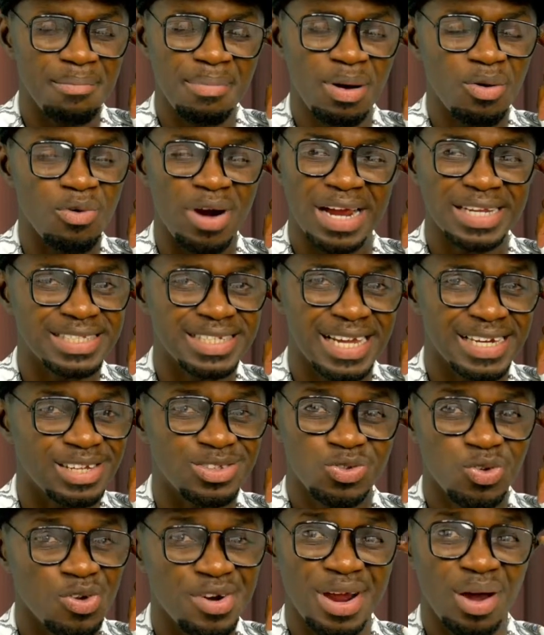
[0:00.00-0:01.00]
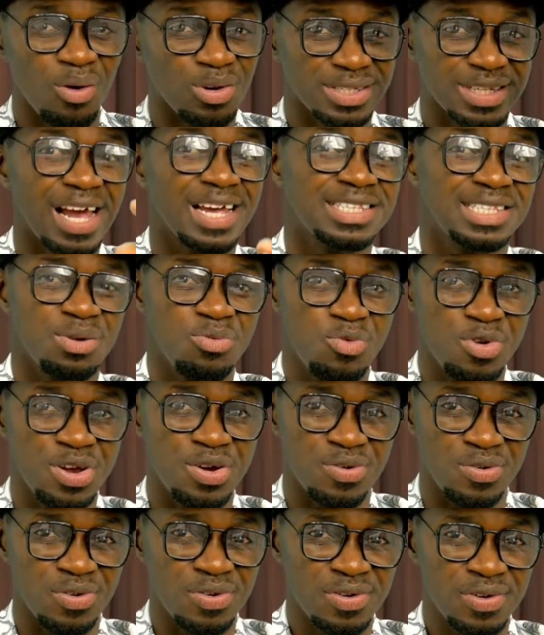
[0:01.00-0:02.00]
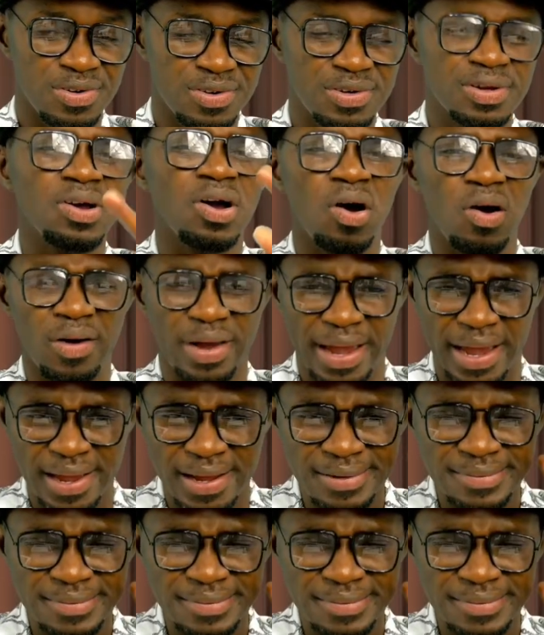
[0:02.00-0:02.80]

write editorial was same way. Okay.